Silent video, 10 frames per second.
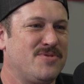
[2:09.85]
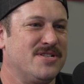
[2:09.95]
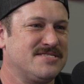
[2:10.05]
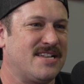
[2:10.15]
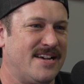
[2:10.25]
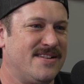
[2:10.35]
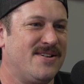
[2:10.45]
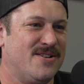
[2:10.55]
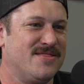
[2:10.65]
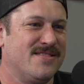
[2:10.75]
put a set
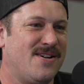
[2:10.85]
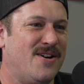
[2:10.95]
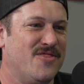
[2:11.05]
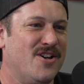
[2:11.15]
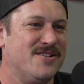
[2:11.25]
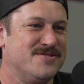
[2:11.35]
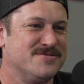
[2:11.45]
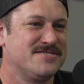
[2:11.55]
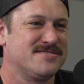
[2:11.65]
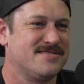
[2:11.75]
on
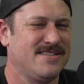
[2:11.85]
those,